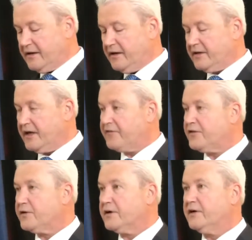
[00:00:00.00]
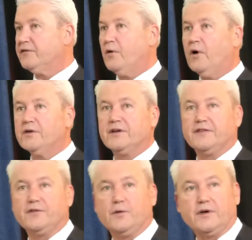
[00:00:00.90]
the effort of all the
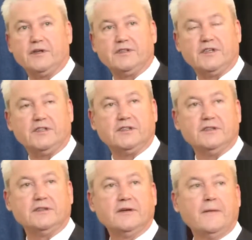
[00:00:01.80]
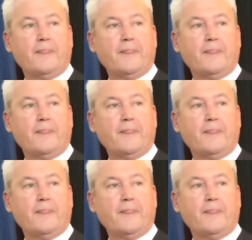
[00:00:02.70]
different organizations,